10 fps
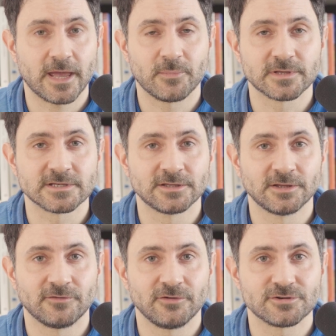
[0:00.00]
happens in the
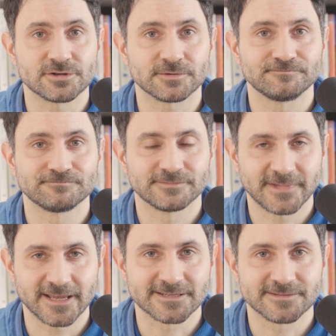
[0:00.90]
near future.
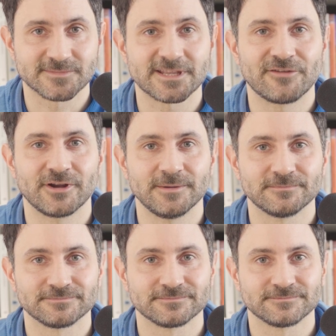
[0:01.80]
Thanks. Stay free.